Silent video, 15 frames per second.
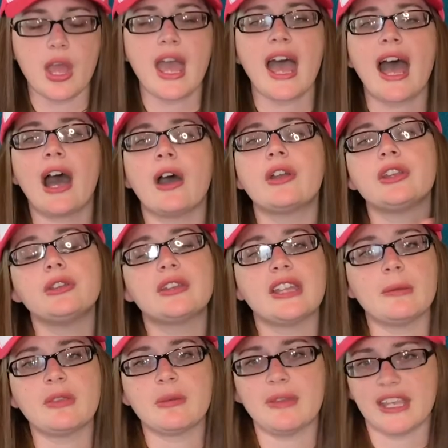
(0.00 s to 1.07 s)
How do you
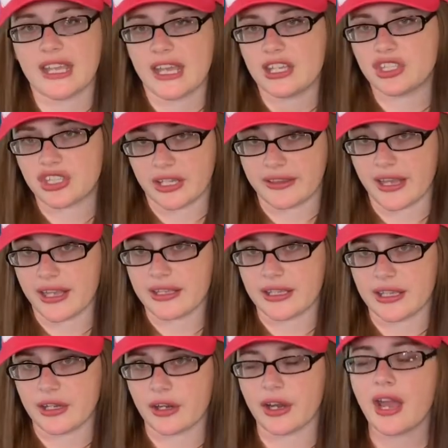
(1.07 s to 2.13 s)
keep them engaged in that
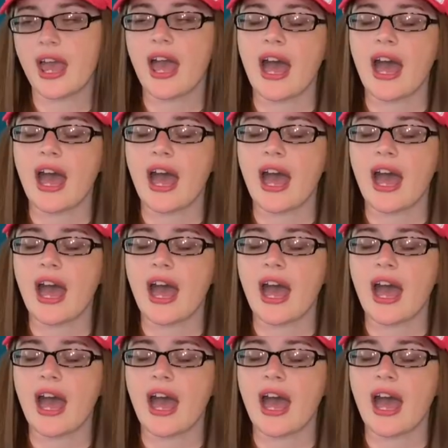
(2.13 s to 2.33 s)
year?